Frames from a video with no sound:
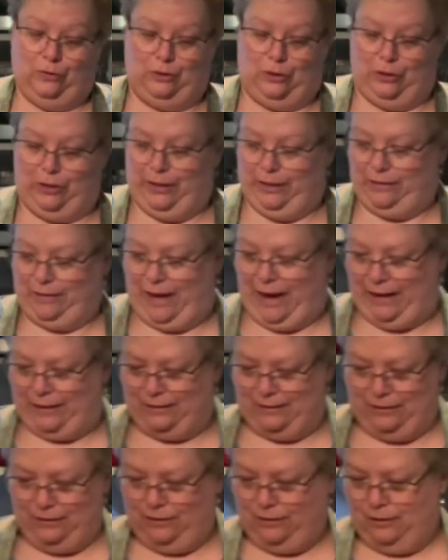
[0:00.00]
at
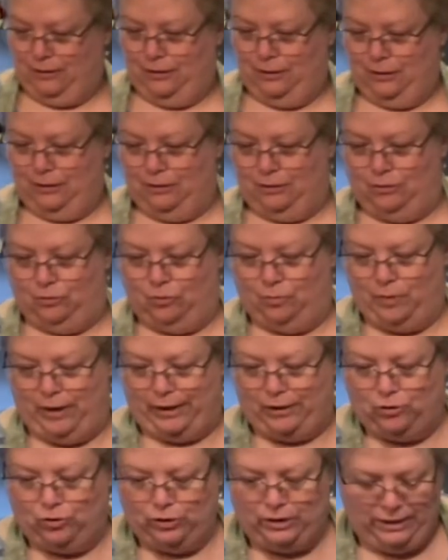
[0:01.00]
that. Oh my
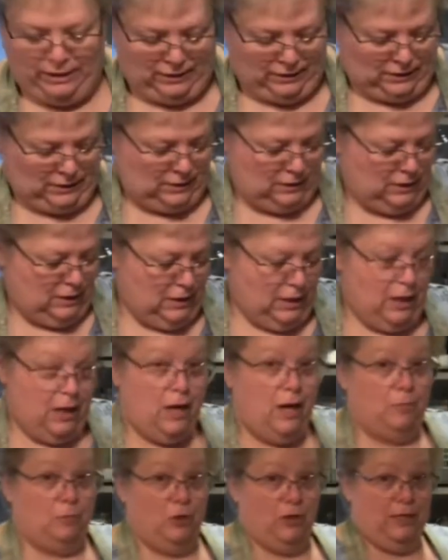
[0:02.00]
goodness.
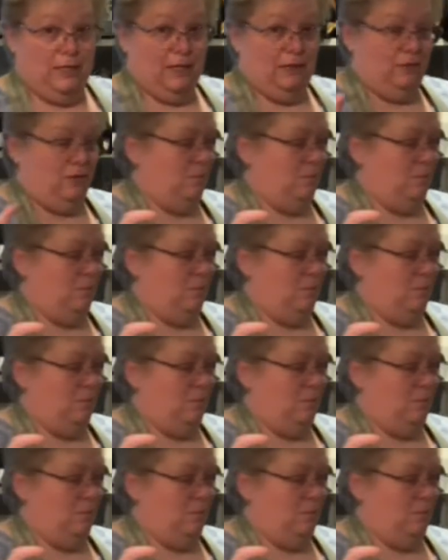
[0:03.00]
I'm going to get the